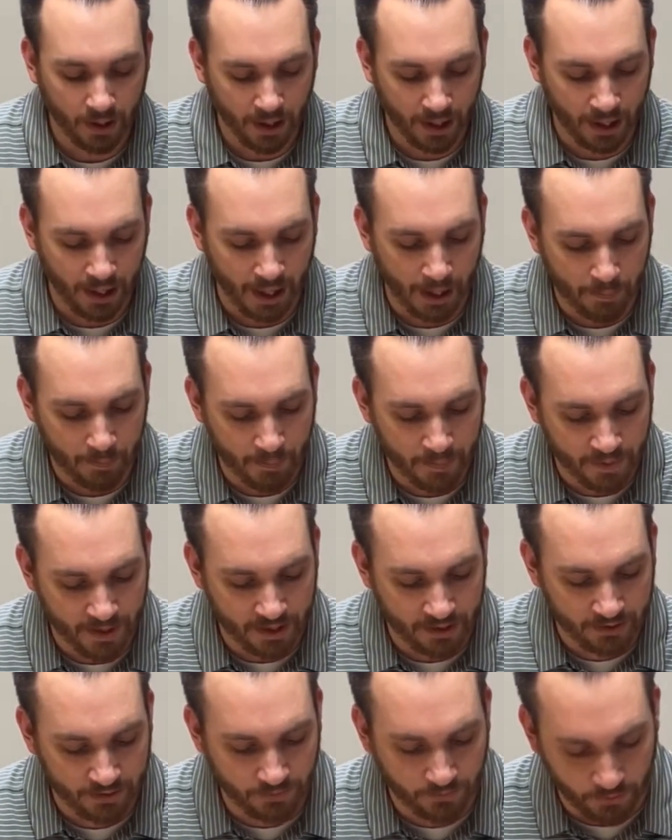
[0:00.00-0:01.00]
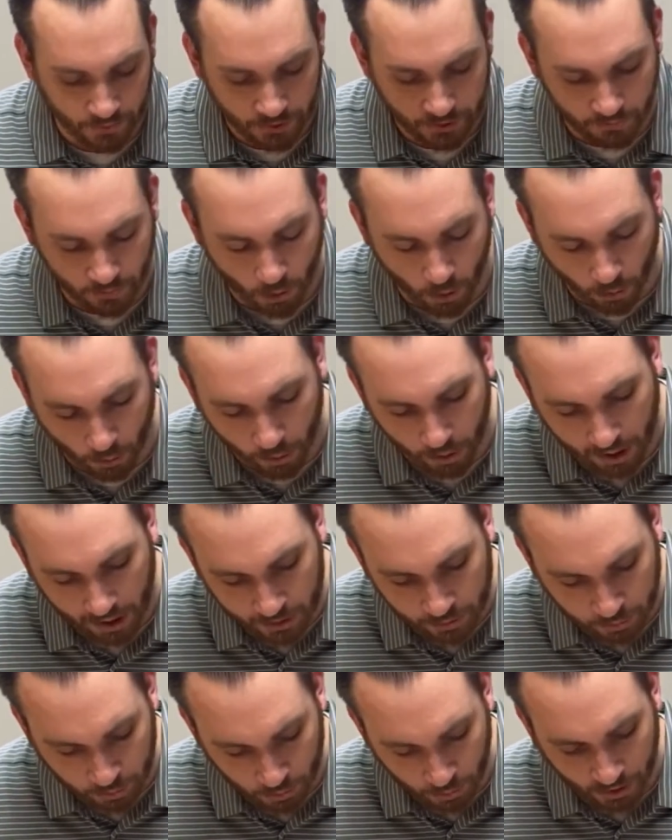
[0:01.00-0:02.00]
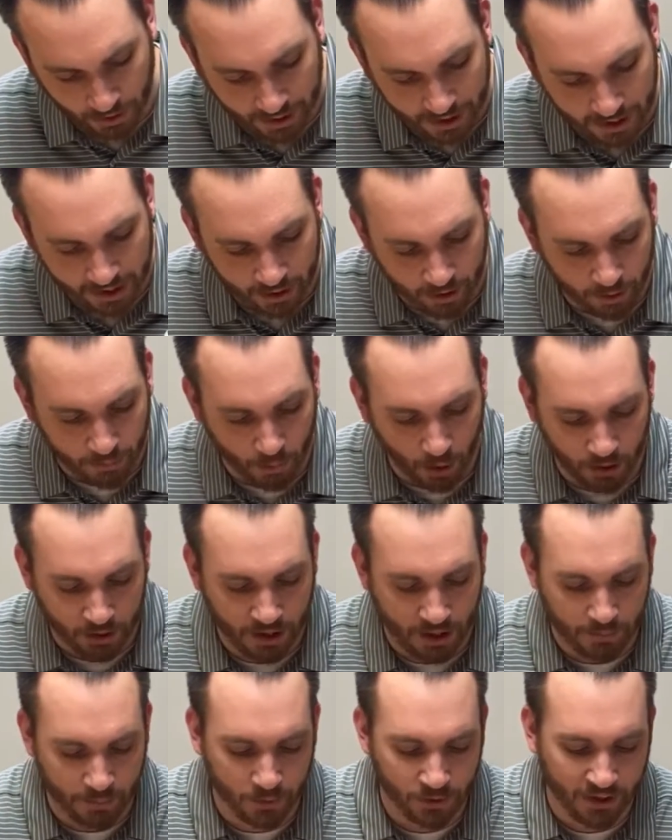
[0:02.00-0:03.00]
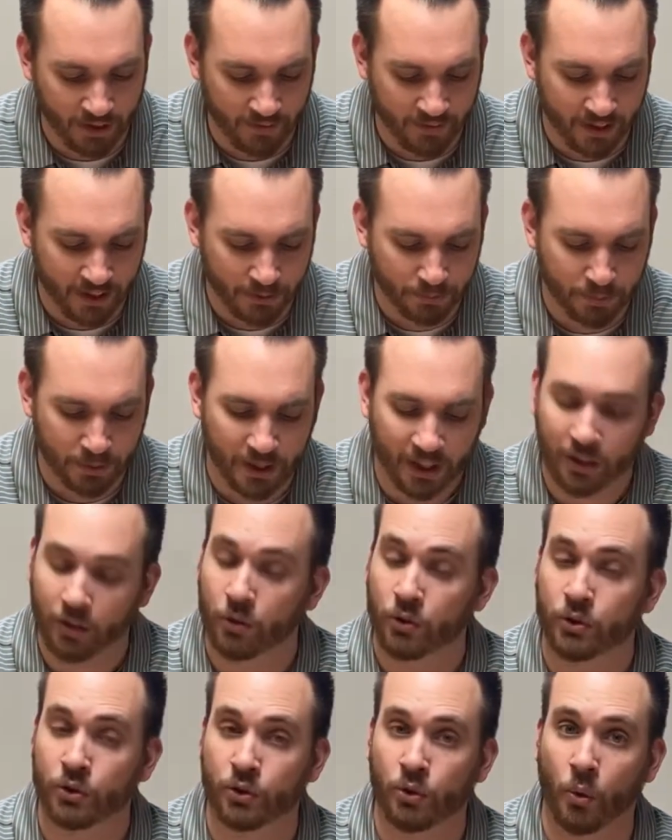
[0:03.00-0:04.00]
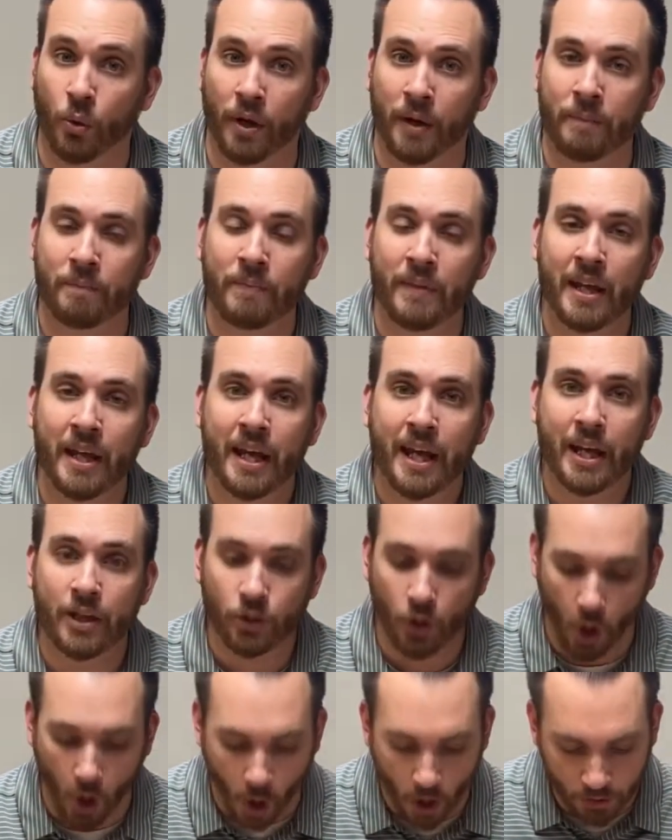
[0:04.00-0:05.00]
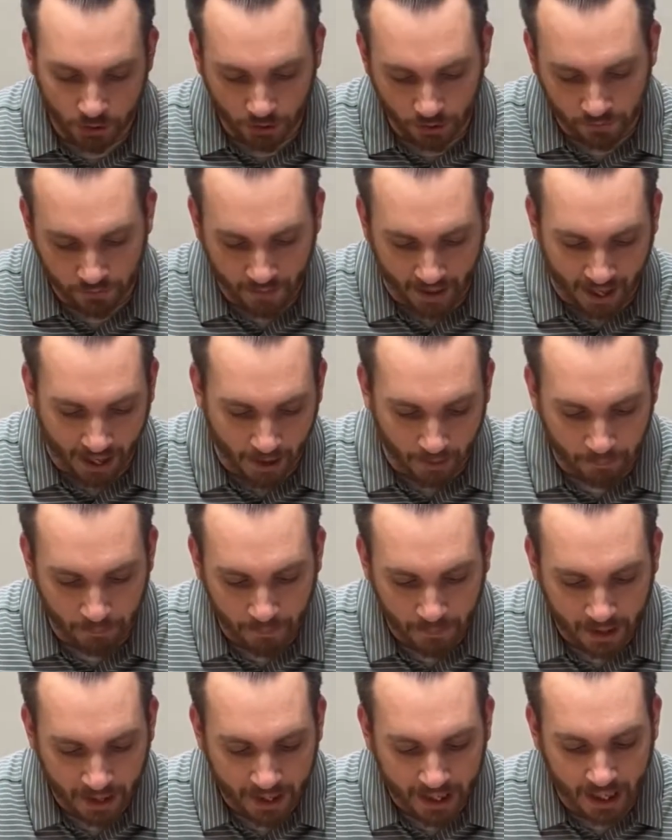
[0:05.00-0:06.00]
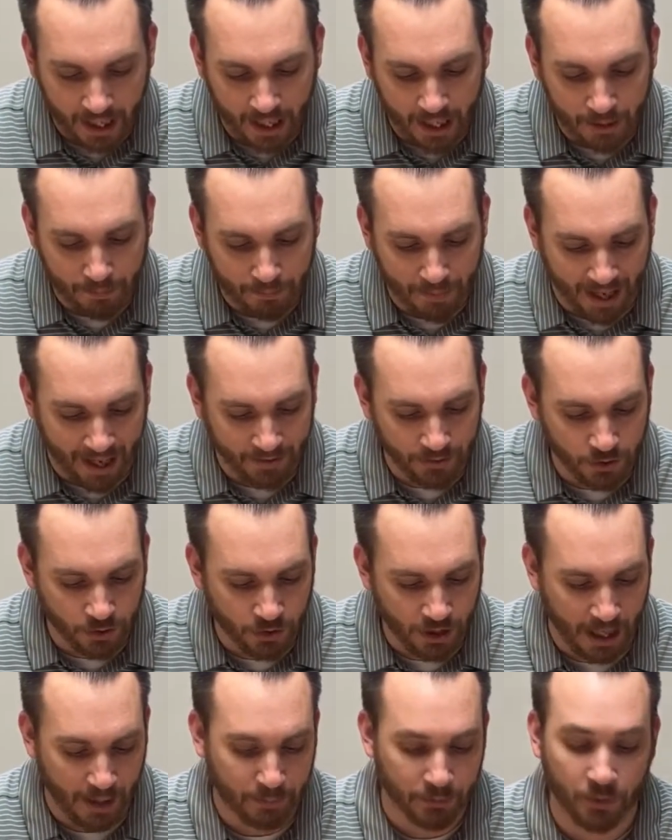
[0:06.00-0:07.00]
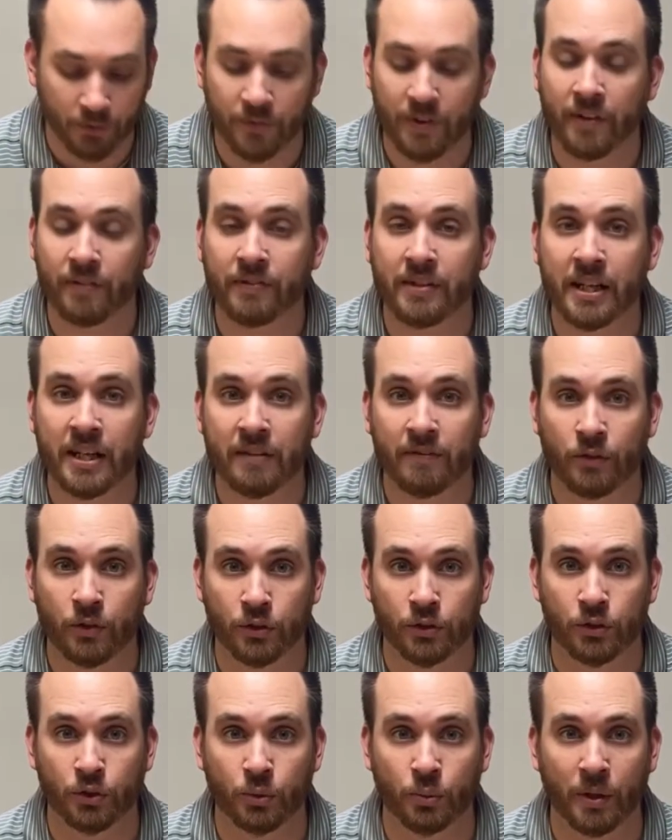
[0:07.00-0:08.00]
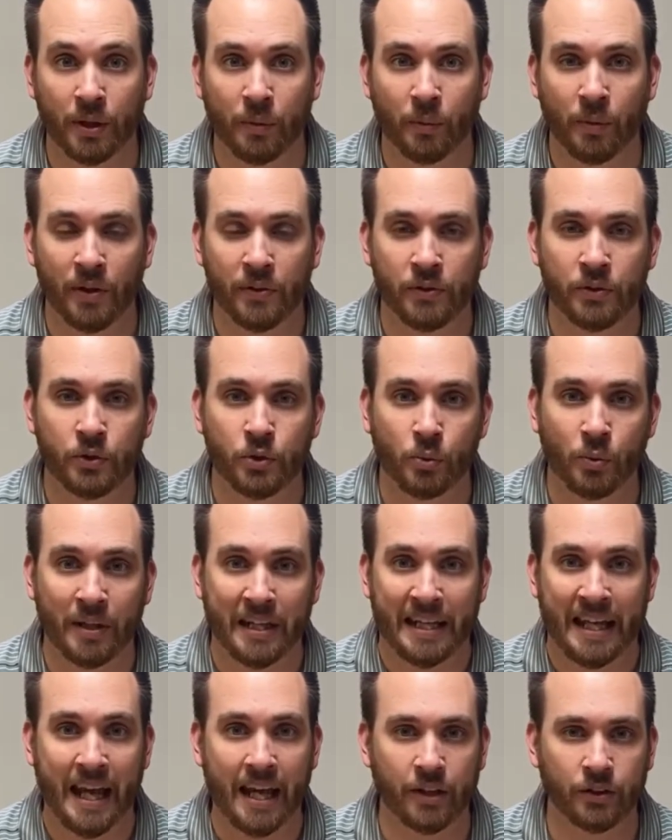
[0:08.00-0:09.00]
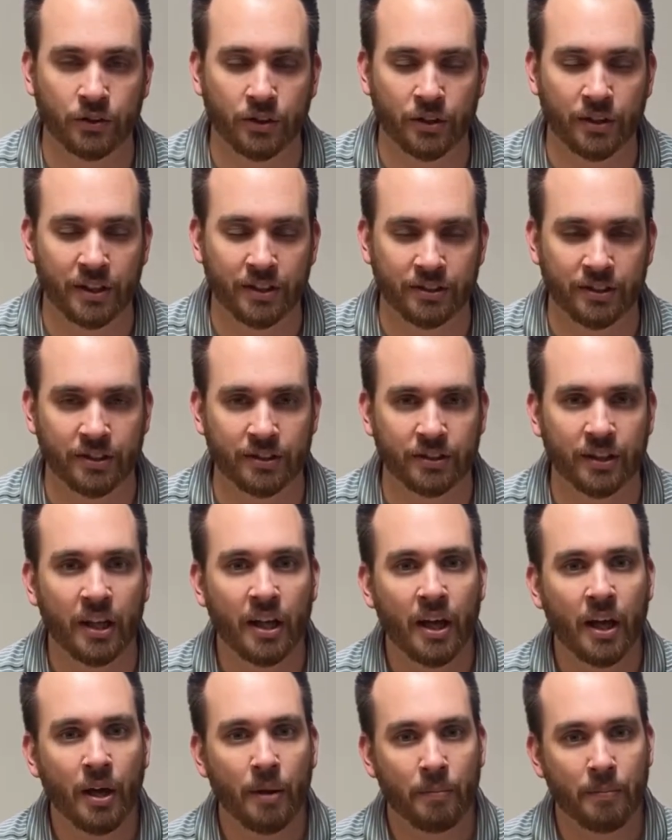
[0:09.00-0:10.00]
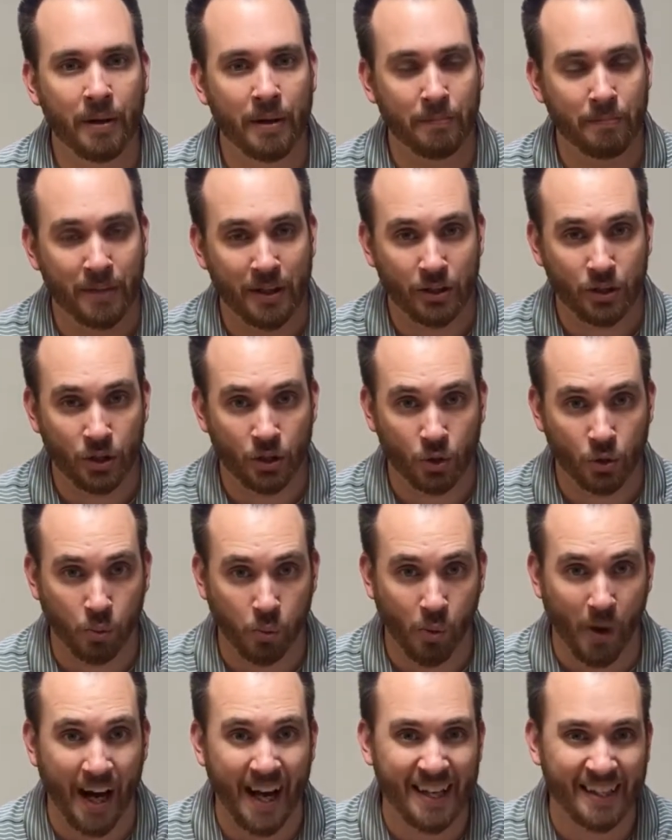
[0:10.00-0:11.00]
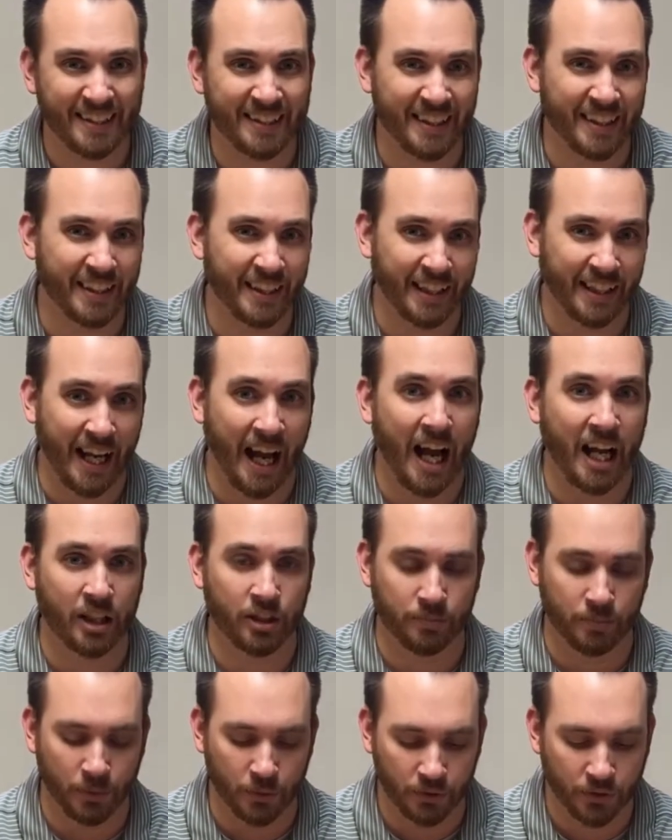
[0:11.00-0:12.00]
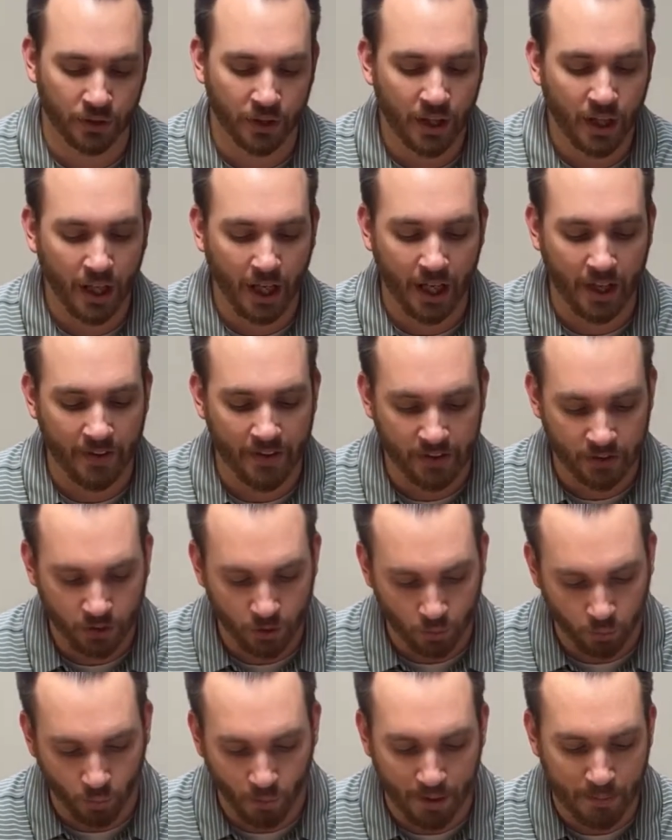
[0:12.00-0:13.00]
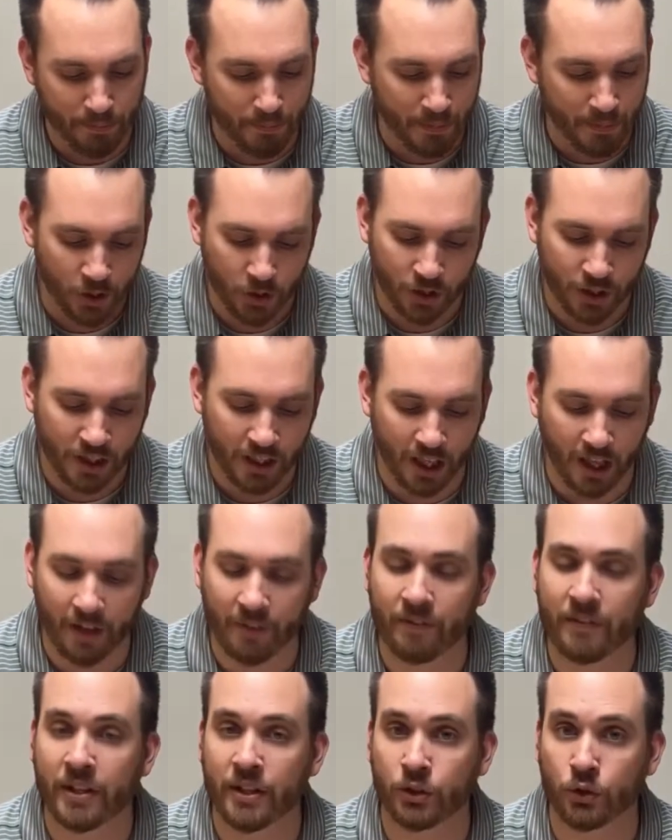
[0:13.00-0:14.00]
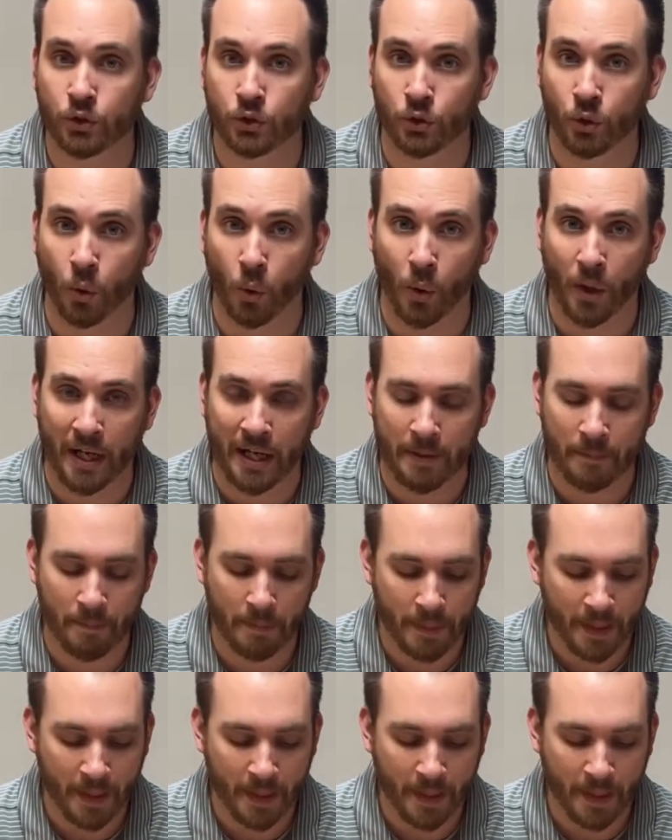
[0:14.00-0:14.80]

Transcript: This, first of all, as we're looking here in Mark chapter 7, this particular story is also found in Matthew chapter 15, verses 21 through 28. So this has been mentioned twice in the Gospels. This is one mentioning of this story.